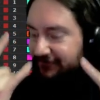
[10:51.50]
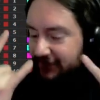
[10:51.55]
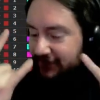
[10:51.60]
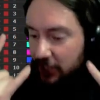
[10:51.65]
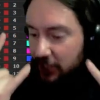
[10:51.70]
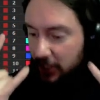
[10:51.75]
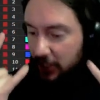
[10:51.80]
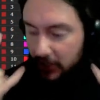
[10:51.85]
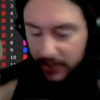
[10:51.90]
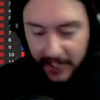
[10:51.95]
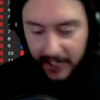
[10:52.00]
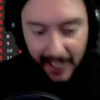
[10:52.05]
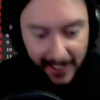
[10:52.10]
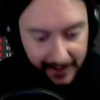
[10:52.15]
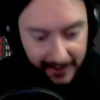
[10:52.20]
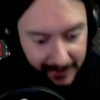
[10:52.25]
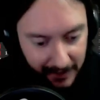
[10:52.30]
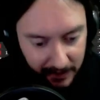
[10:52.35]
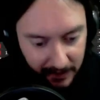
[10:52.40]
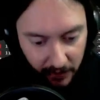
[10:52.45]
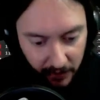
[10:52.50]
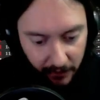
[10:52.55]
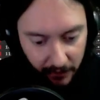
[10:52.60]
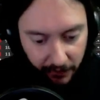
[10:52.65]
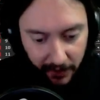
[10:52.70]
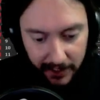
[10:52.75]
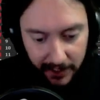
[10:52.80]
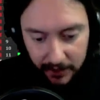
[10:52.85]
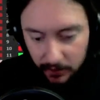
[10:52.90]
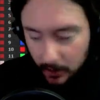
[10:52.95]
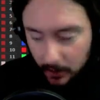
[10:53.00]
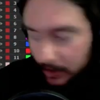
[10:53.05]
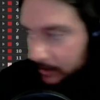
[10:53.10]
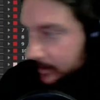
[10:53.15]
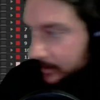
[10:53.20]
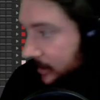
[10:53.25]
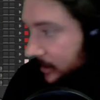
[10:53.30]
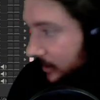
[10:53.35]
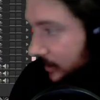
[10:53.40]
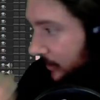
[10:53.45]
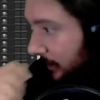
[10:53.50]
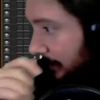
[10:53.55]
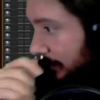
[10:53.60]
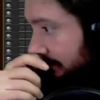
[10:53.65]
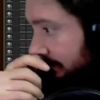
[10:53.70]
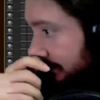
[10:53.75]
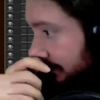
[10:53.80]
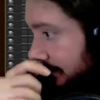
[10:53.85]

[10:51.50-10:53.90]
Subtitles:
Cheers, guys. Thanks for the follows. Welcome to the stream.